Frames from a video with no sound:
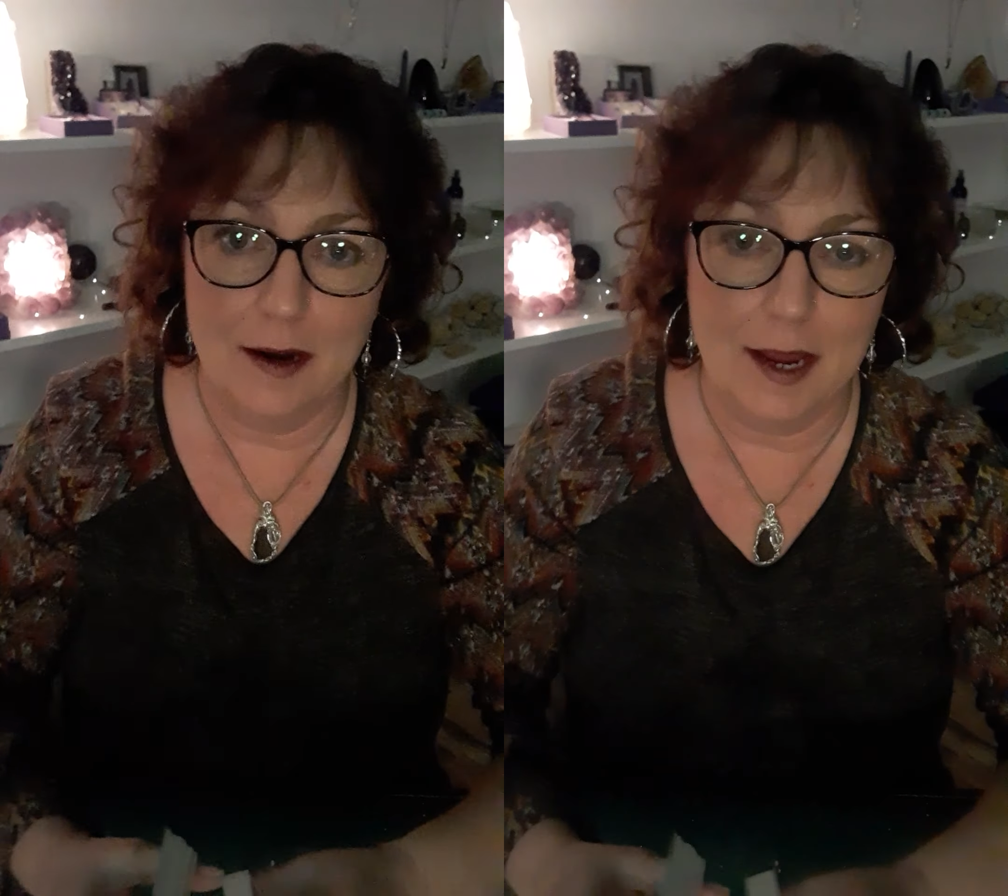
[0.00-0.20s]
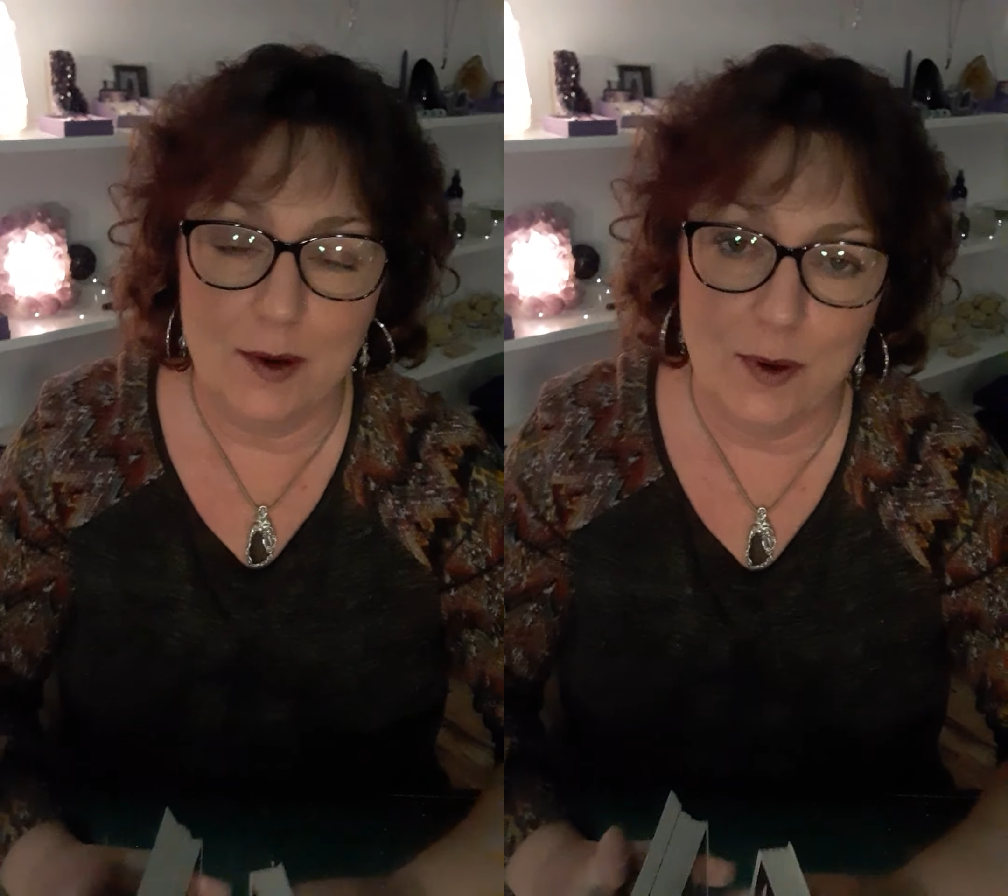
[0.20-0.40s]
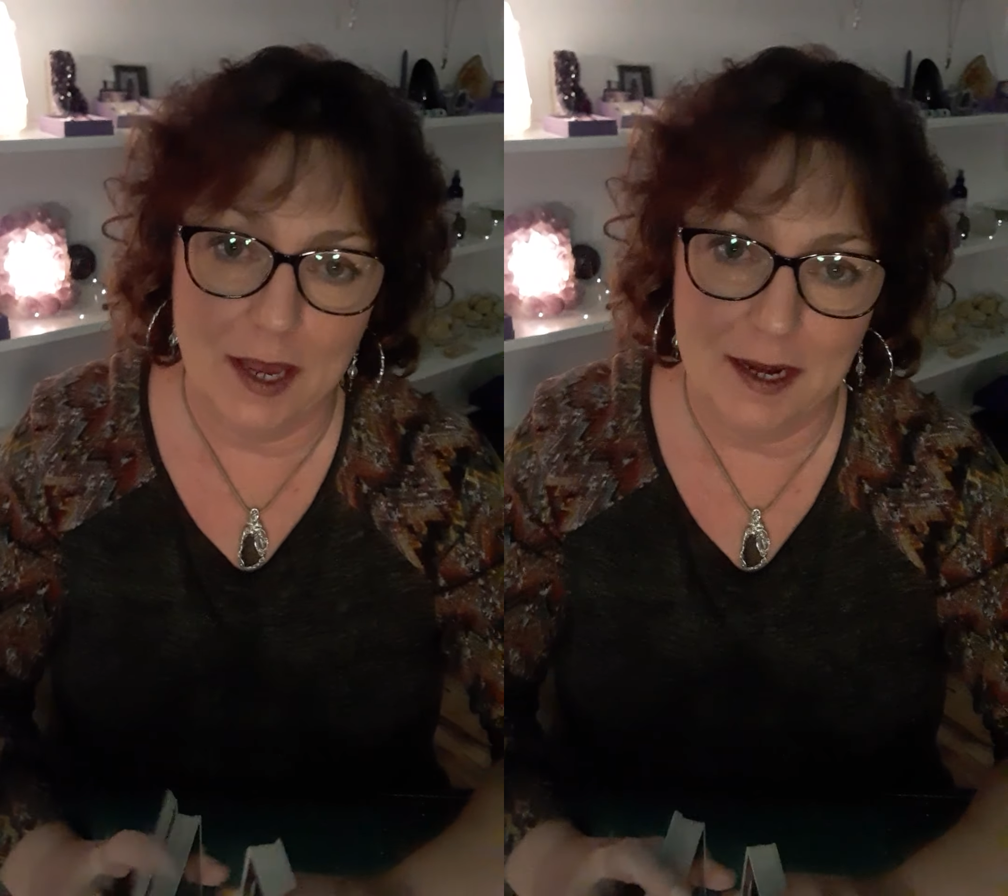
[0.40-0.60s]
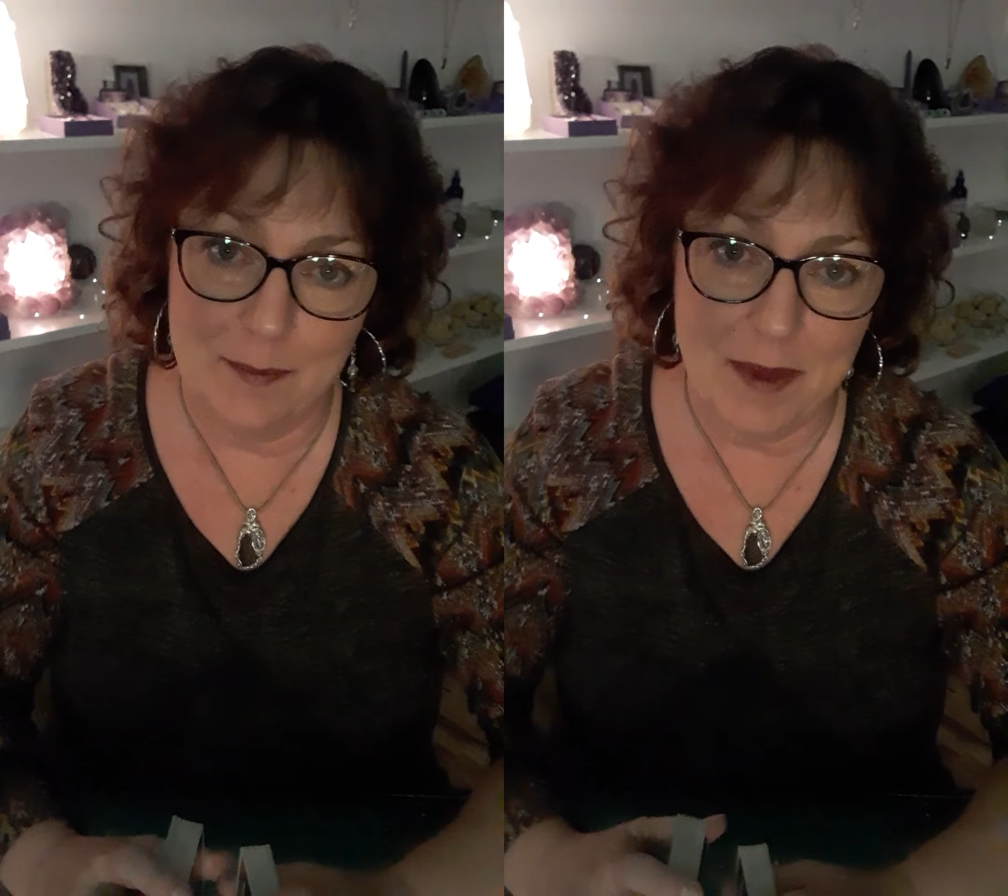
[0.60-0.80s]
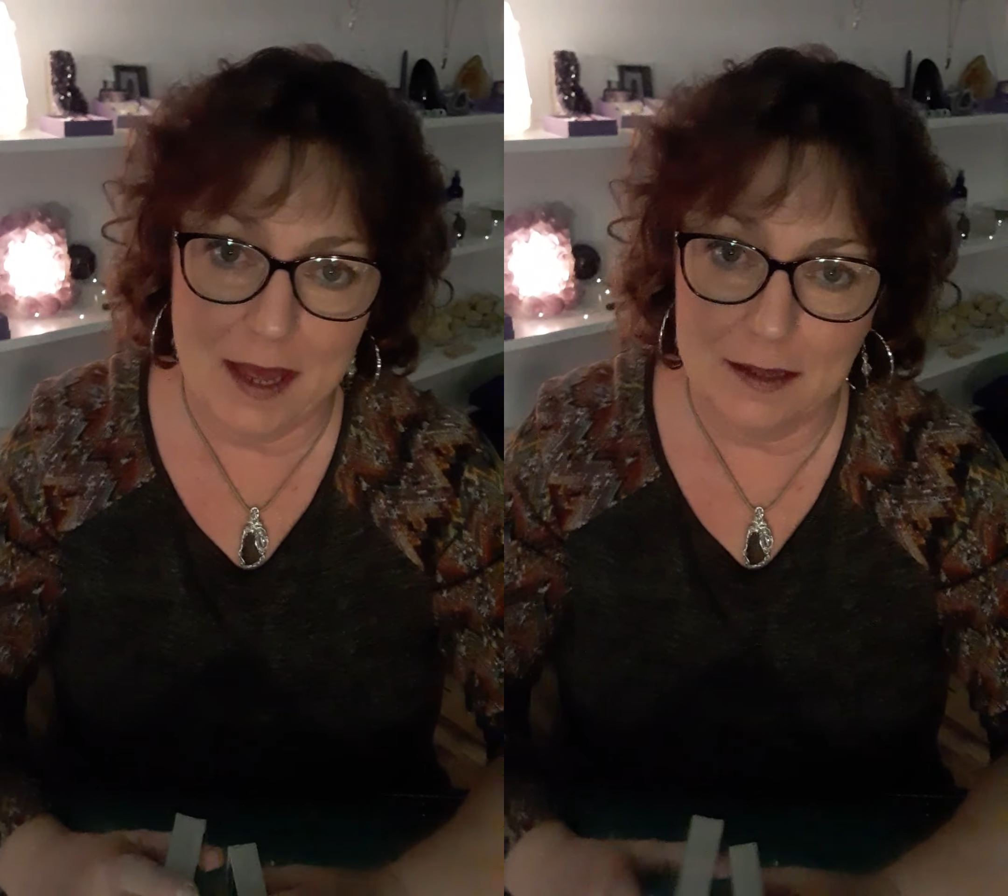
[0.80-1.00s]
and creating
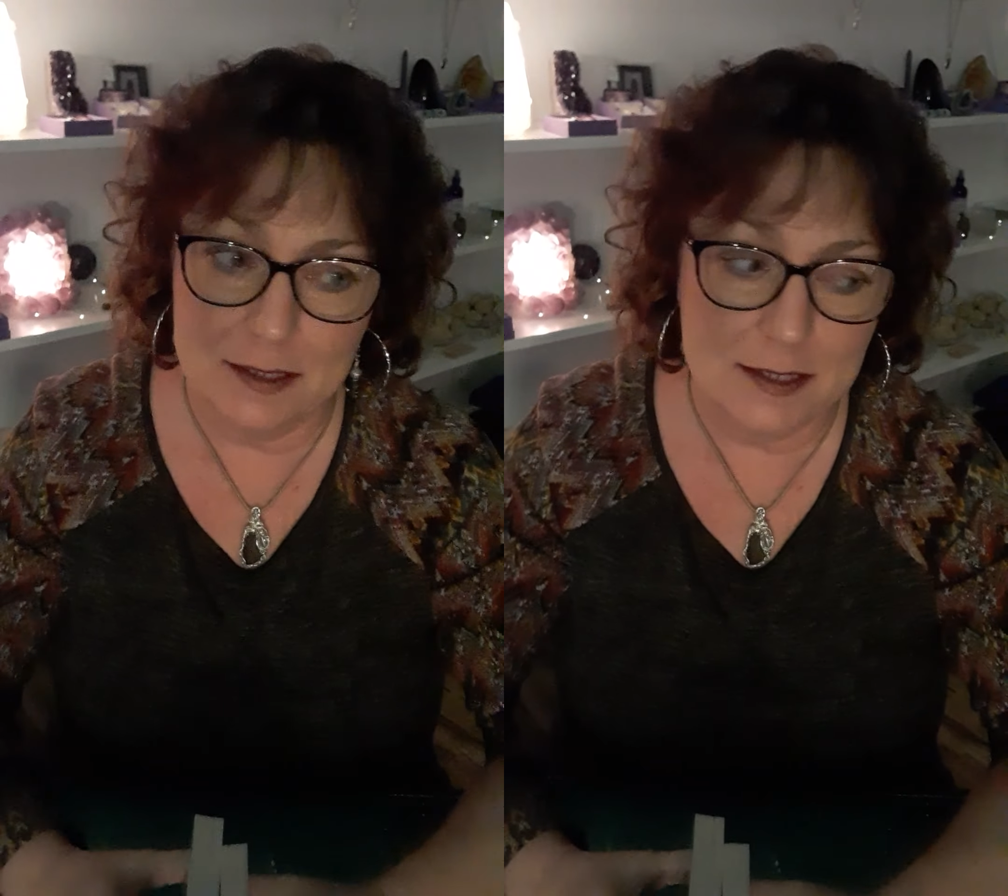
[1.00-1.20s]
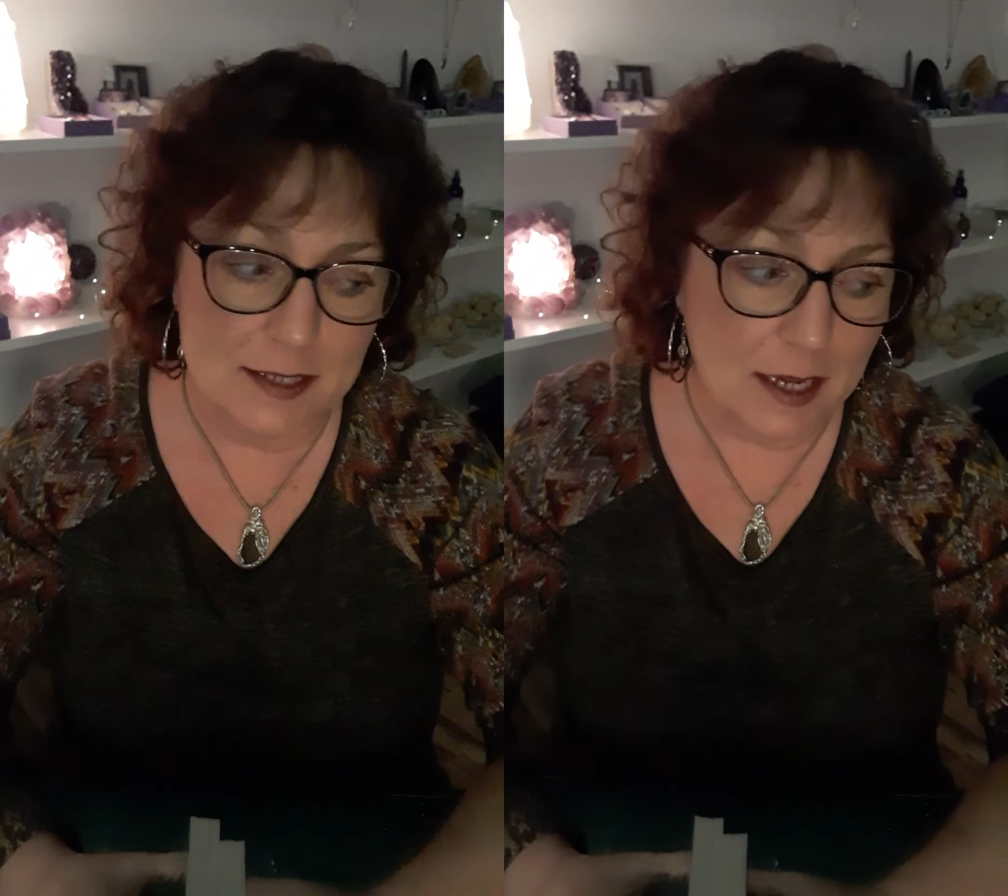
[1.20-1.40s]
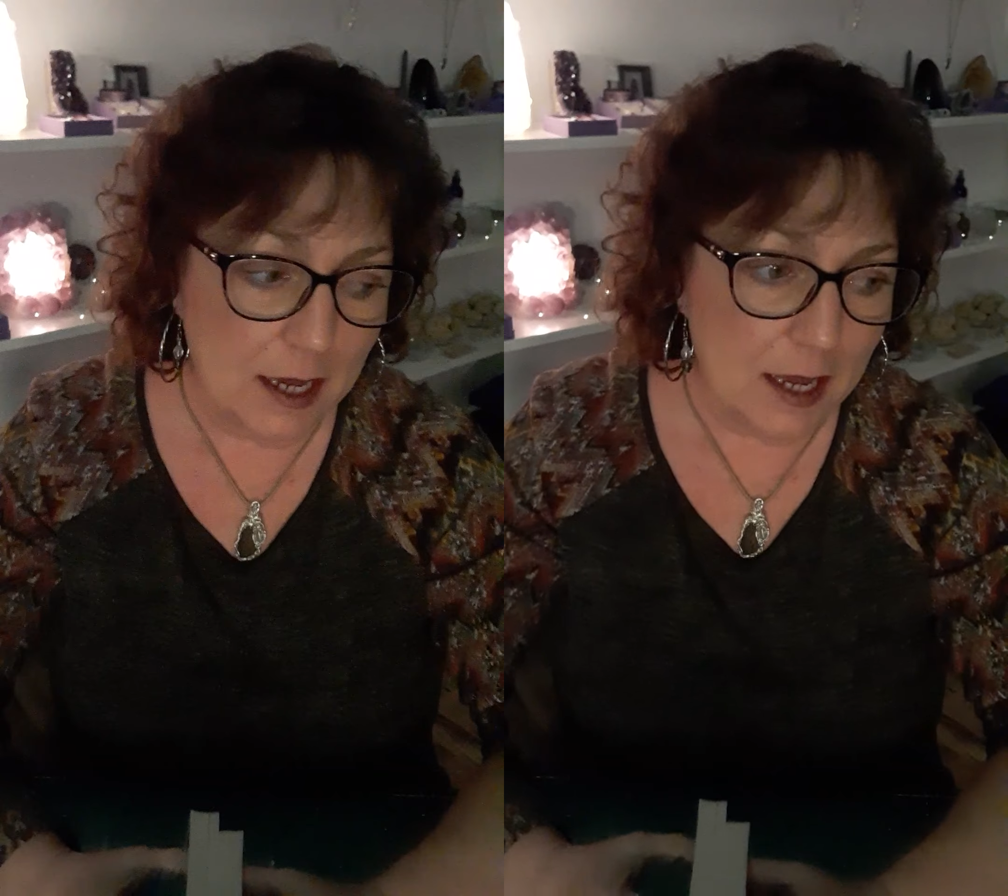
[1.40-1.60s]
balance.